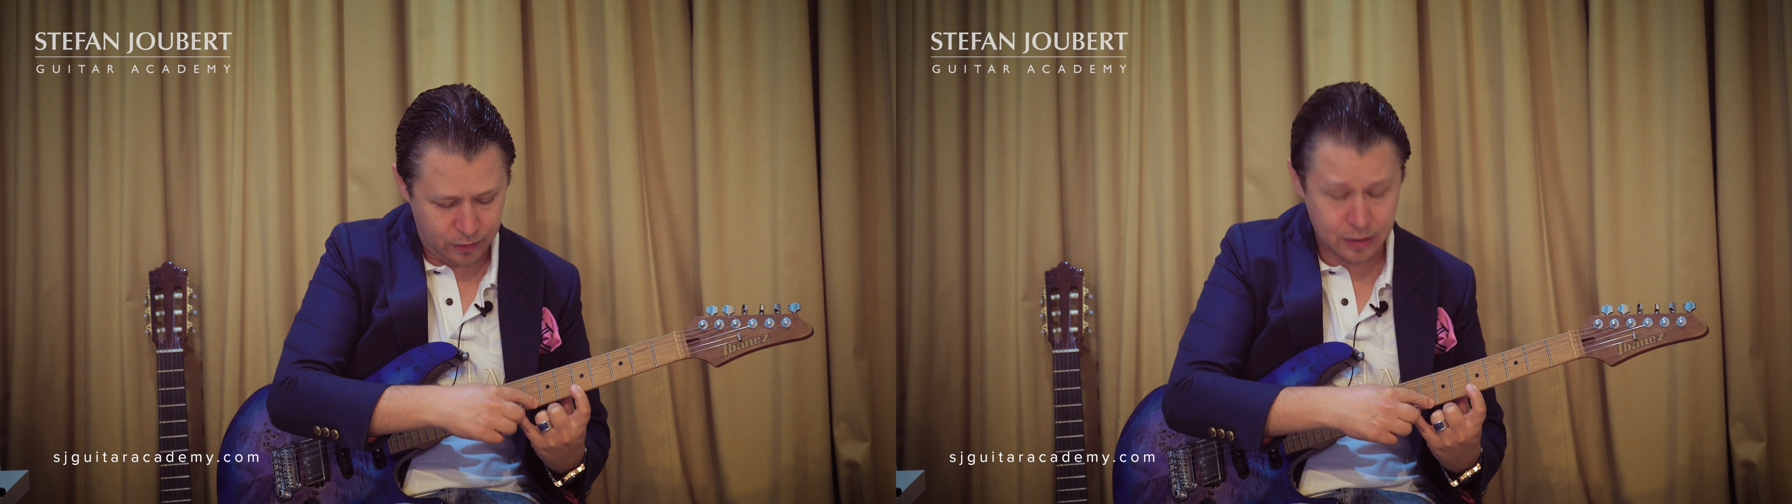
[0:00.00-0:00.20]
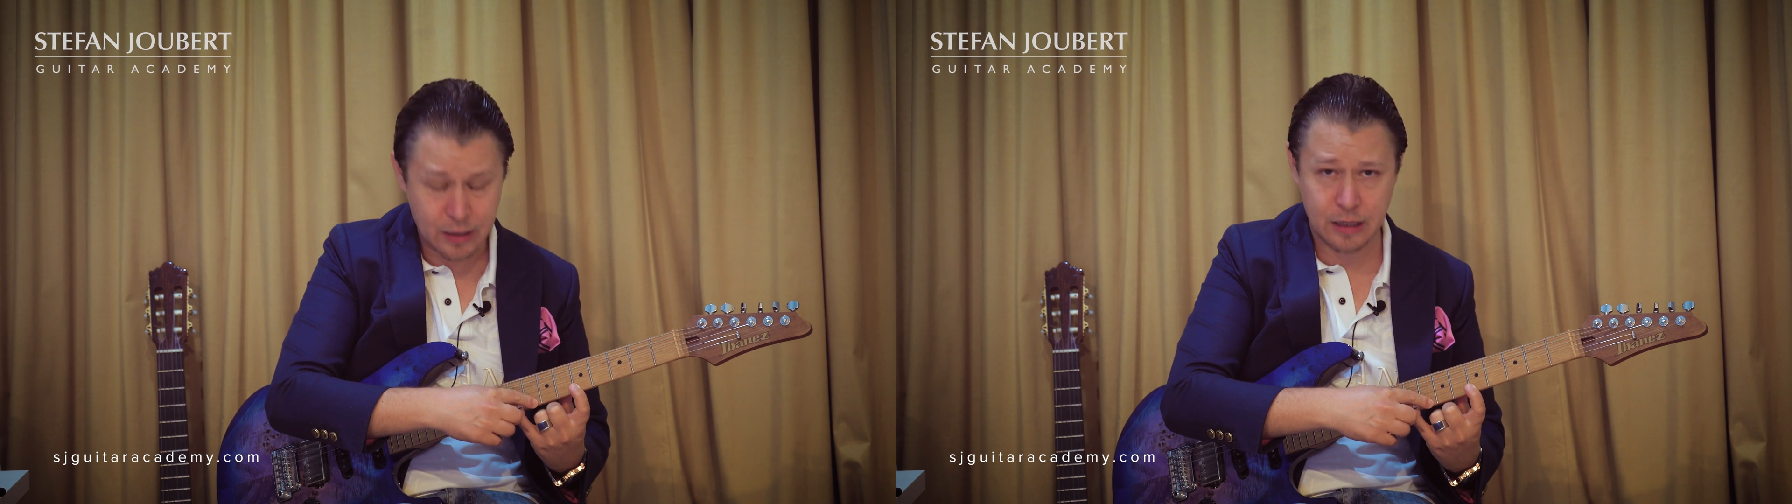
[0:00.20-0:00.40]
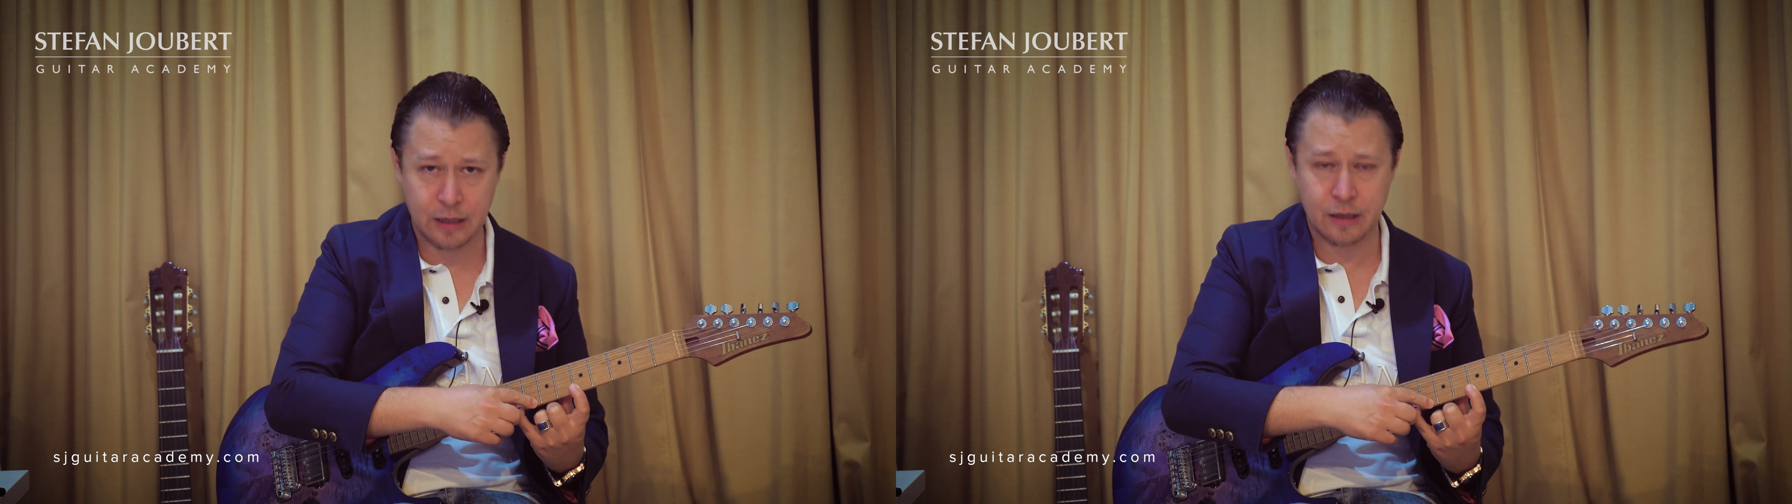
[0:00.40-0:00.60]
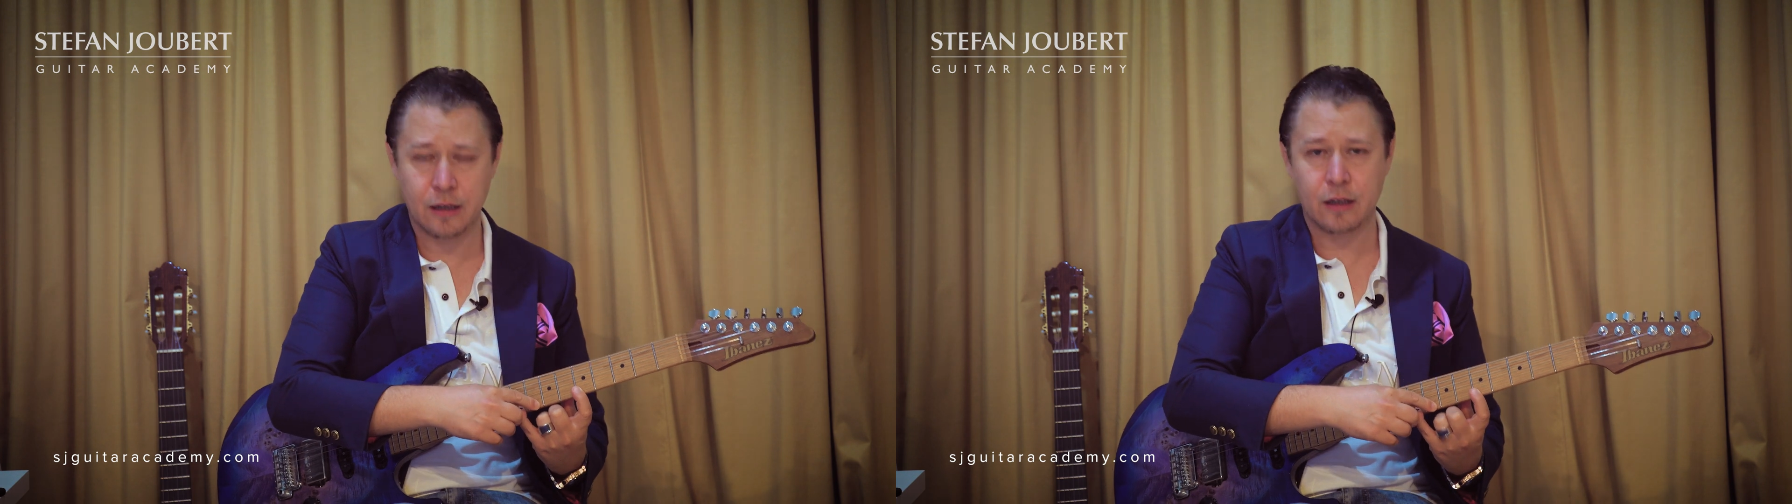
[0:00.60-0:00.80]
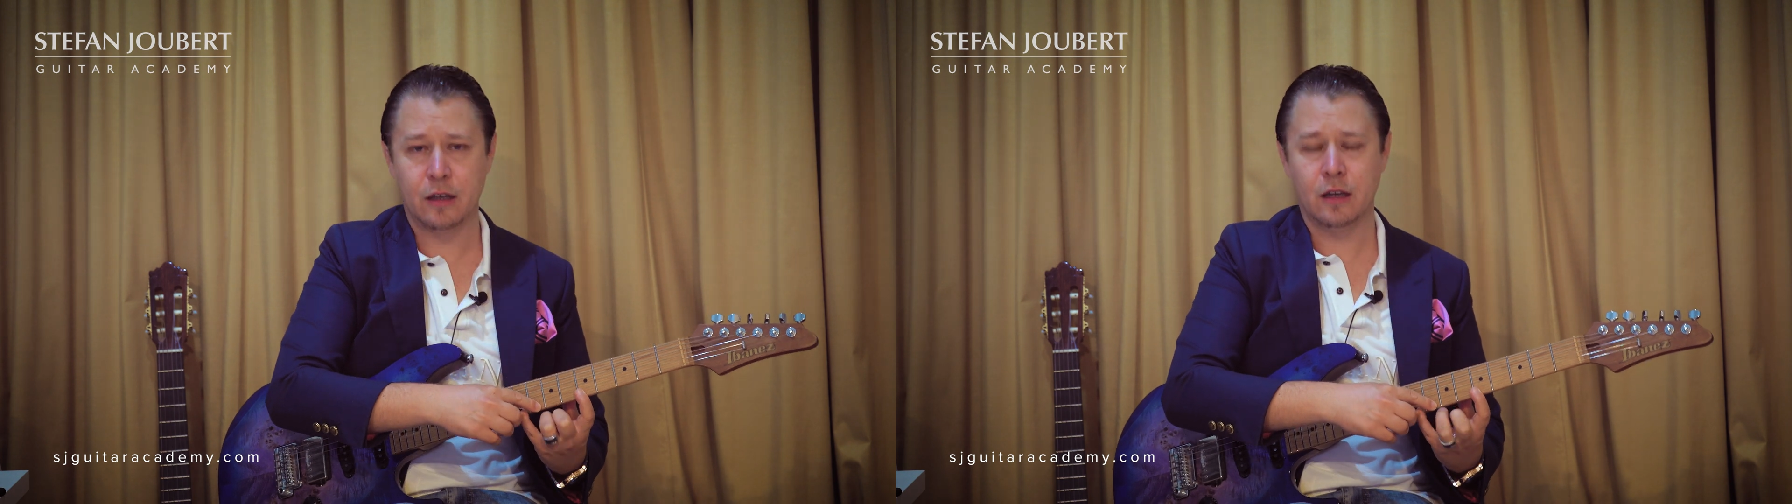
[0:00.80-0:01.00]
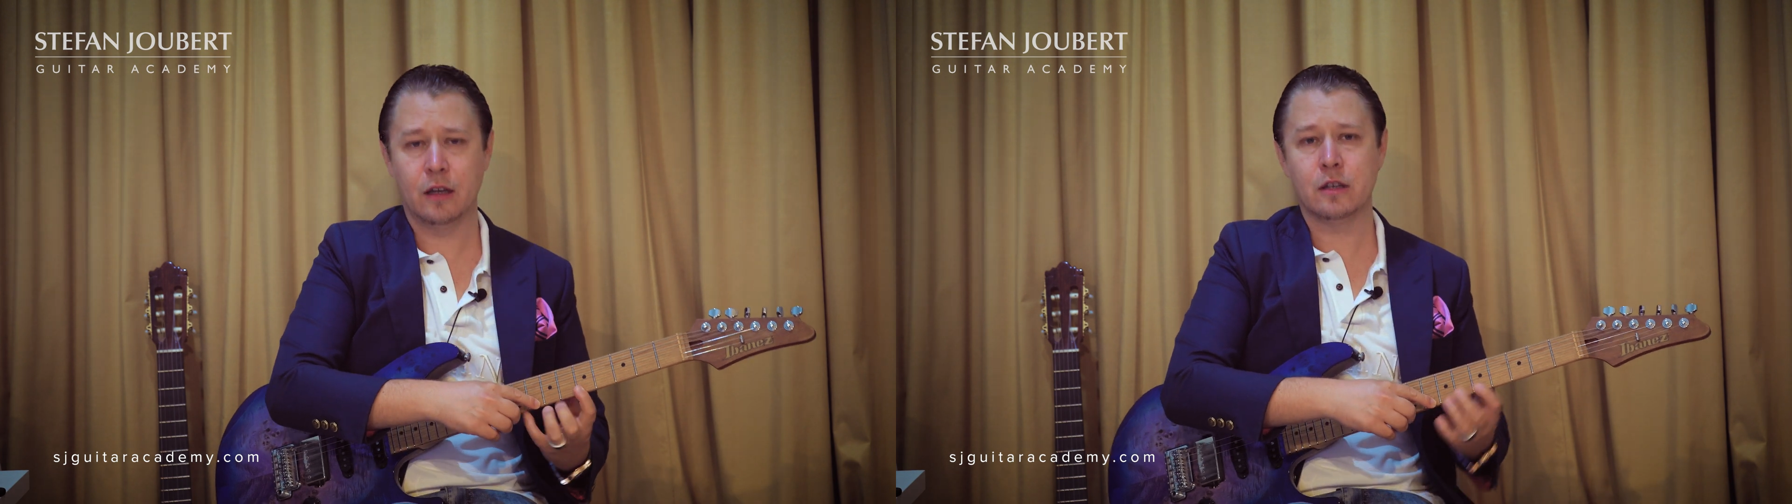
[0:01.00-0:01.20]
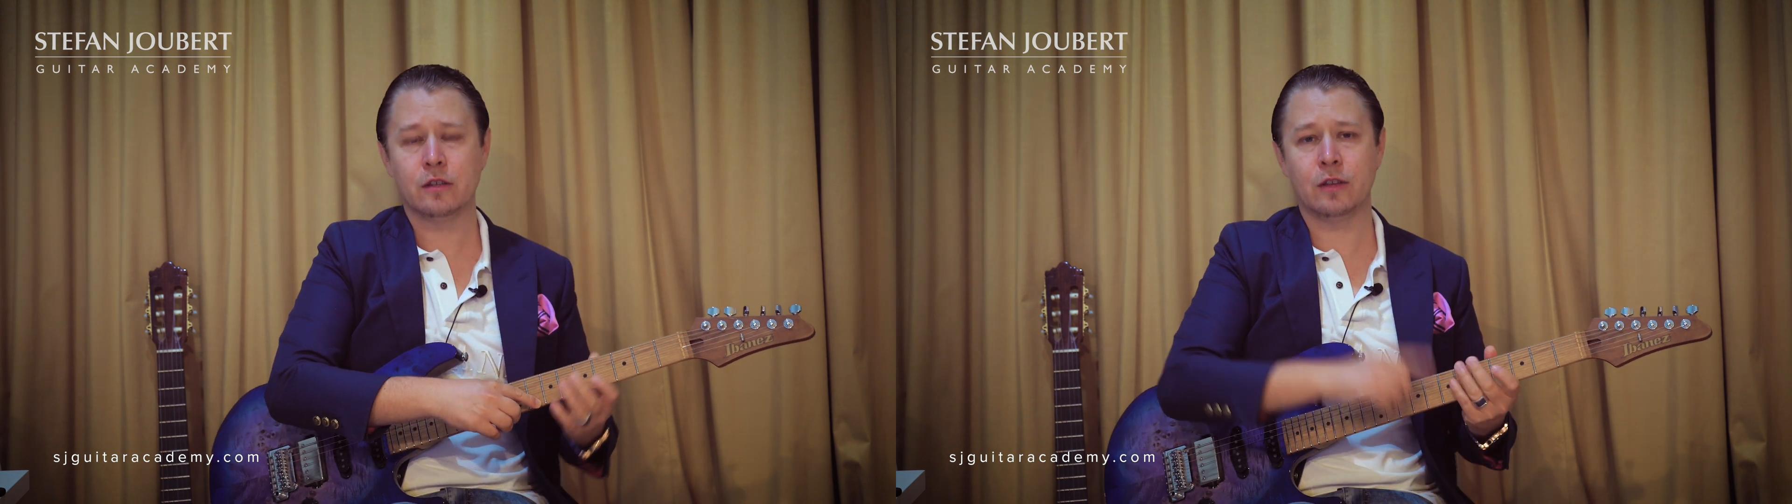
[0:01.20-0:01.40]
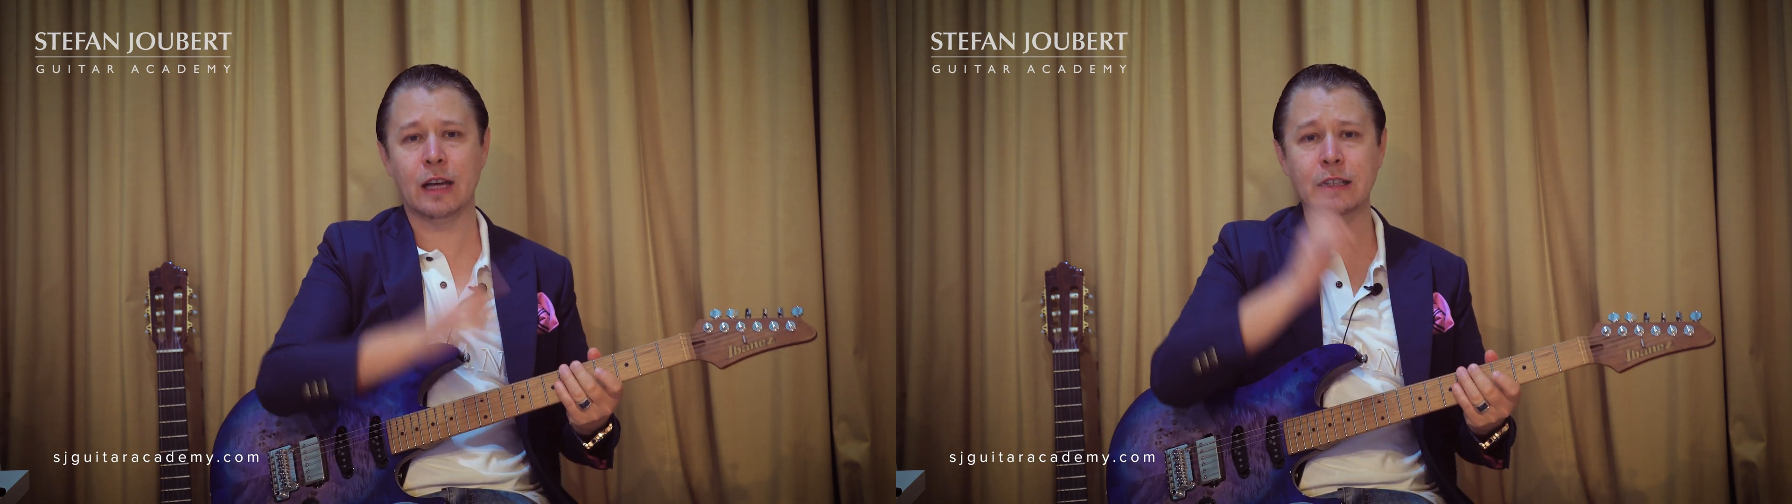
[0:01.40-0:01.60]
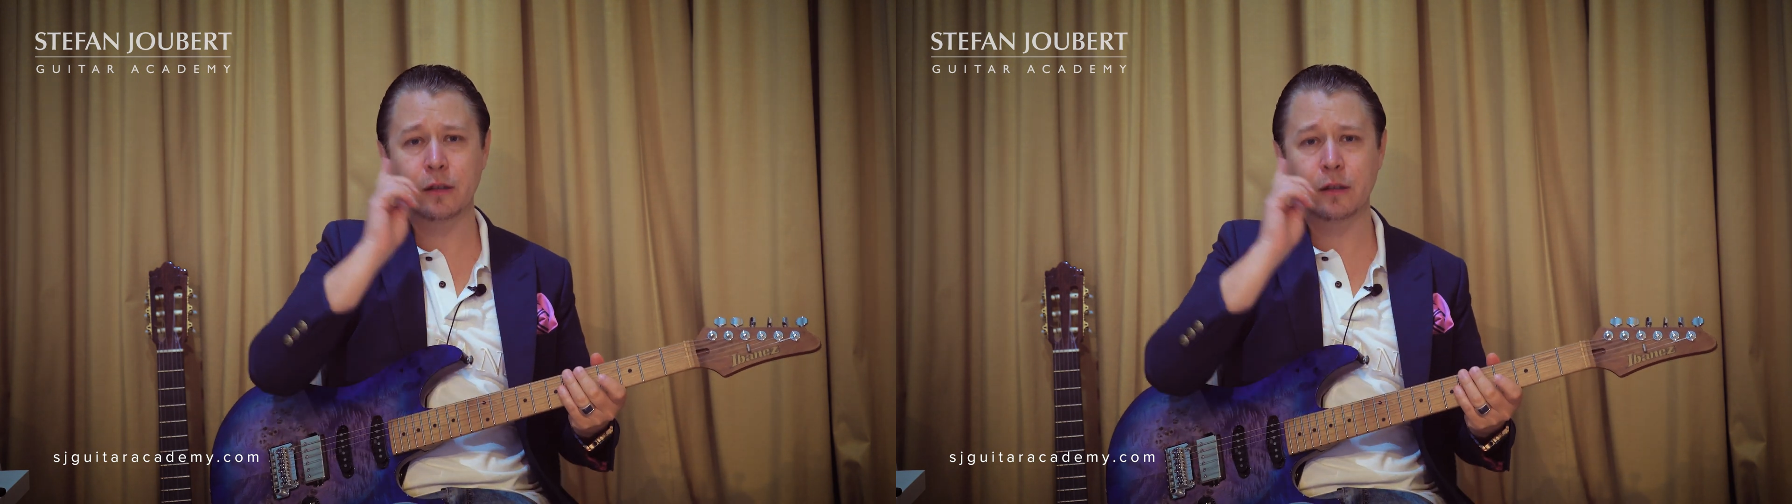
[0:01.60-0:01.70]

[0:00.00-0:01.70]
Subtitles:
3. So that's